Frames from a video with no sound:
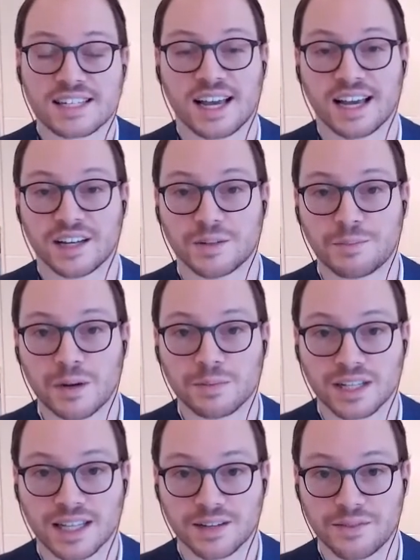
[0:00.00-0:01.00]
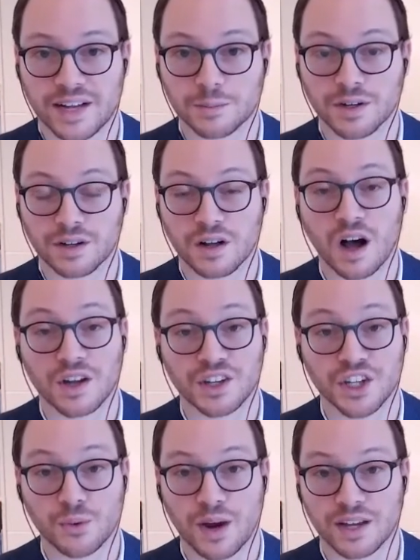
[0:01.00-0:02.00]
and publicly available on
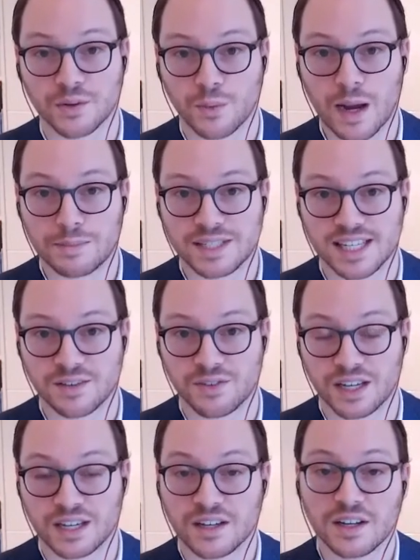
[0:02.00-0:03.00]
UN Web TV